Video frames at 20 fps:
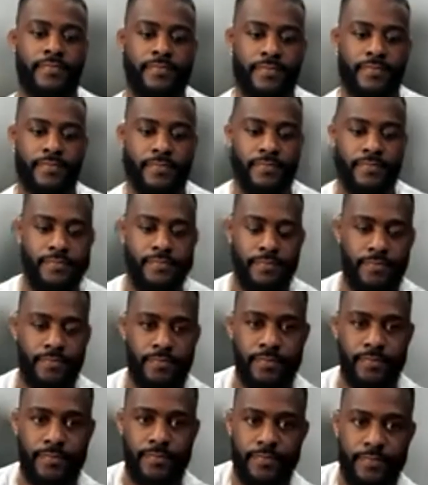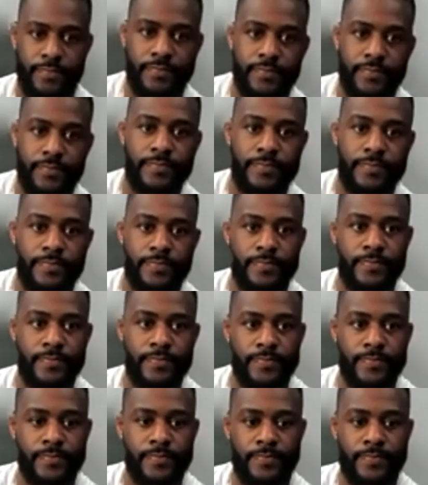
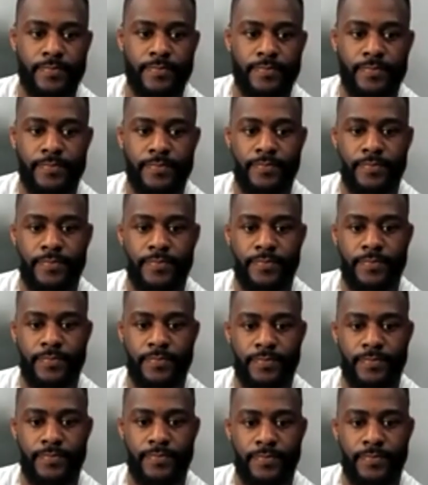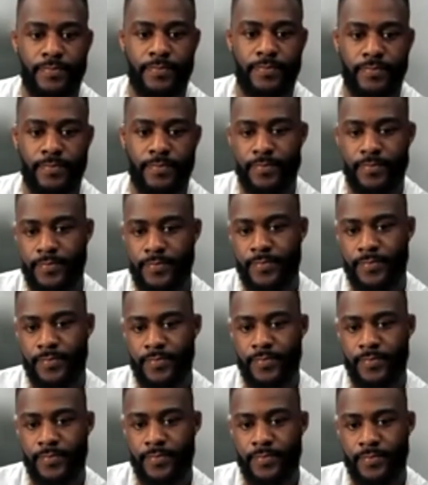
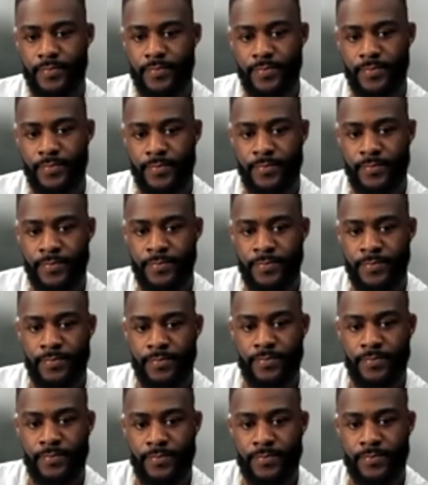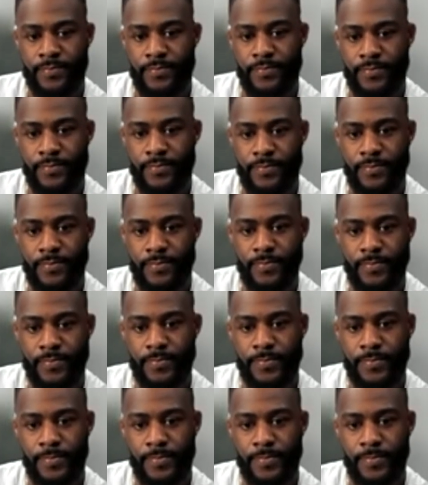No words are spoken by the person on screen.